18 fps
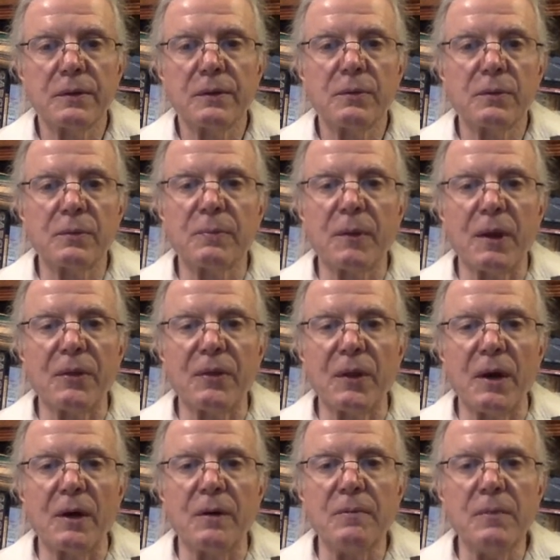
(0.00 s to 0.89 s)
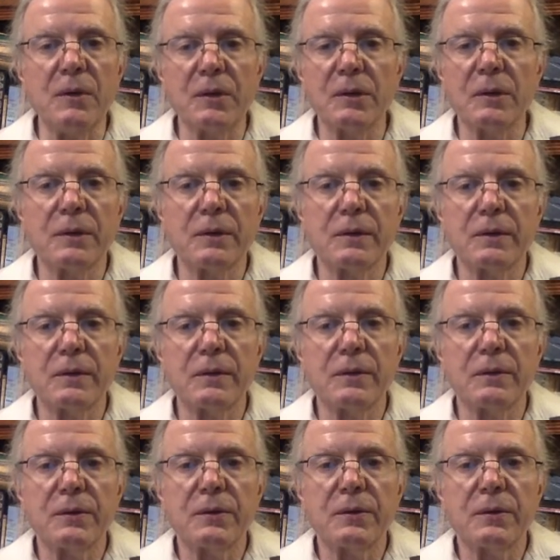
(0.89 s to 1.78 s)
with my thumb,
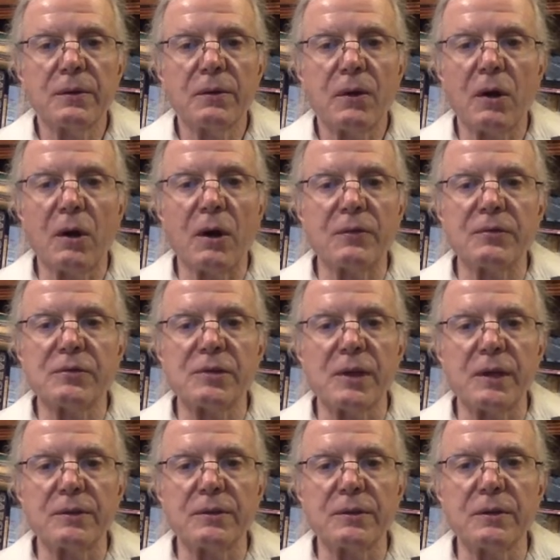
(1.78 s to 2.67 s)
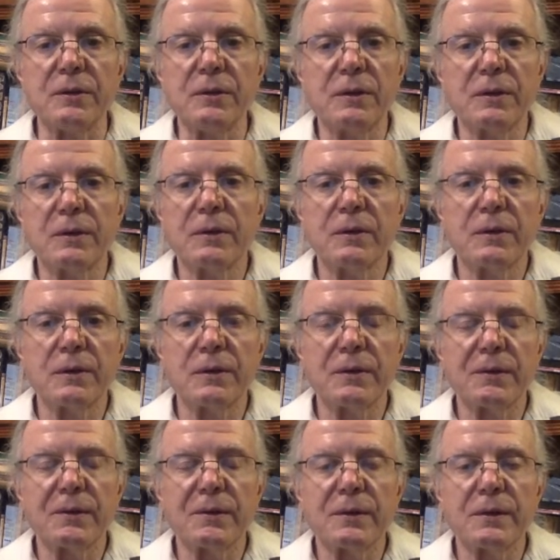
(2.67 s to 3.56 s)
off center,
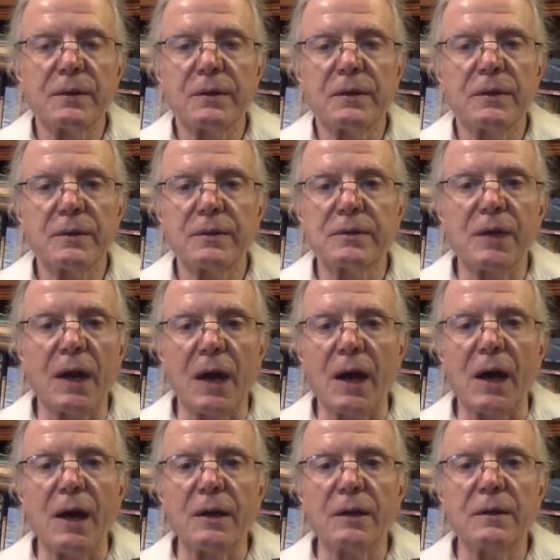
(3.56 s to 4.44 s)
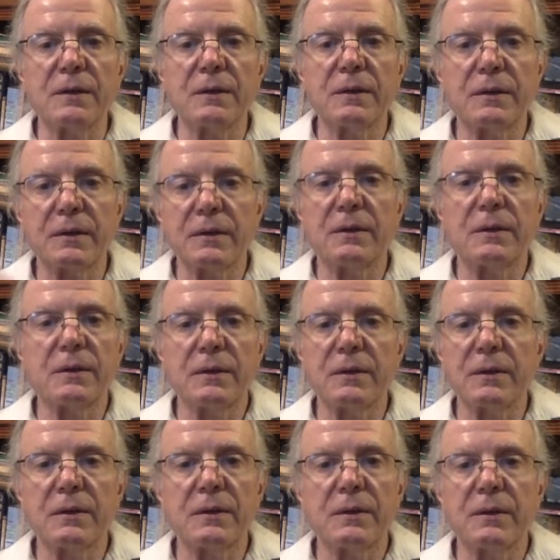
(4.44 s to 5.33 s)
tak,
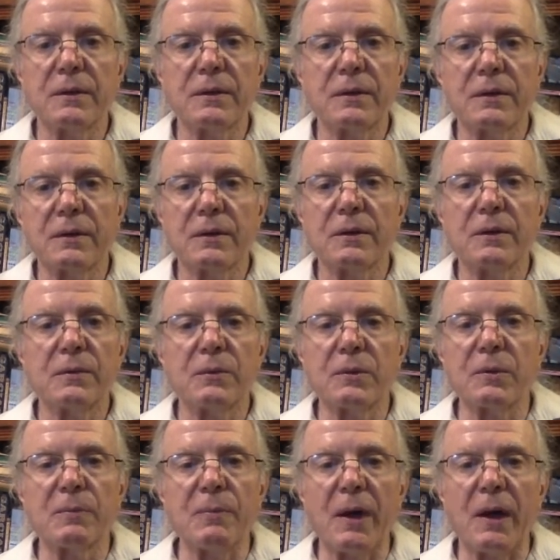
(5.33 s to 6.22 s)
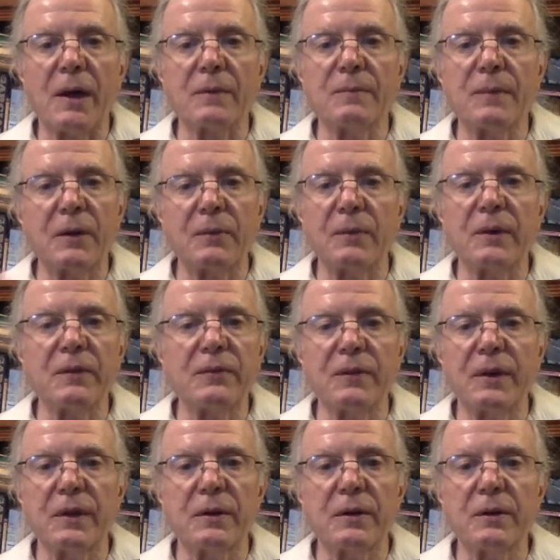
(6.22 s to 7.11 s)
with the pad of my ring
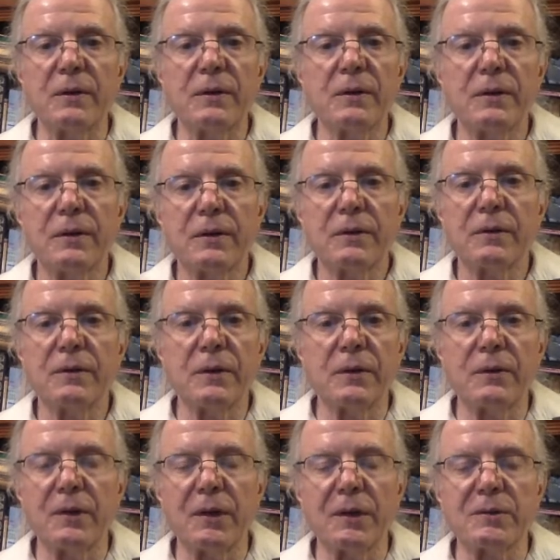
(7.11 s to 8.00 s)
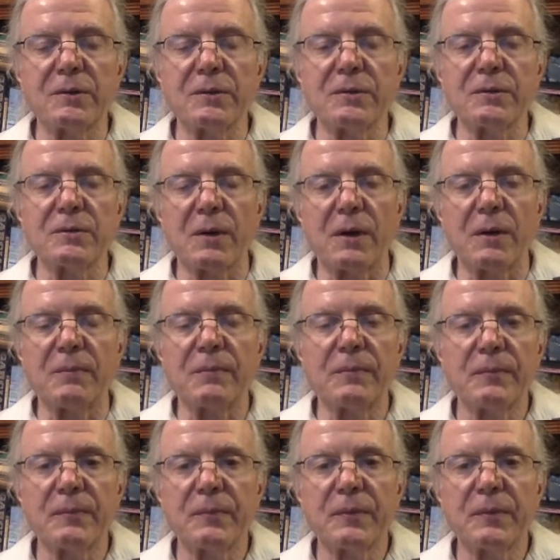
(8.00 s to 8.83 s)
finger near the edge of the drum.